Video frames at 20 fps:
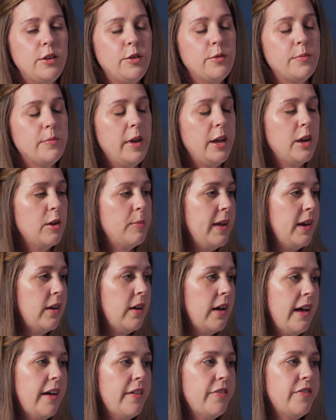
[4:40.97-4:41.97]
You may or may
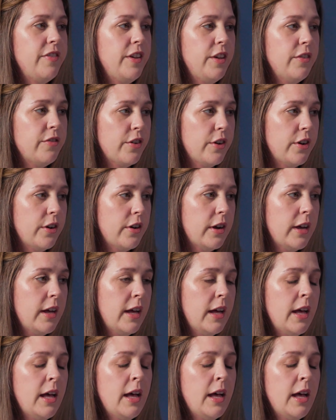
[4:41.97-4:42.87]
not have fever.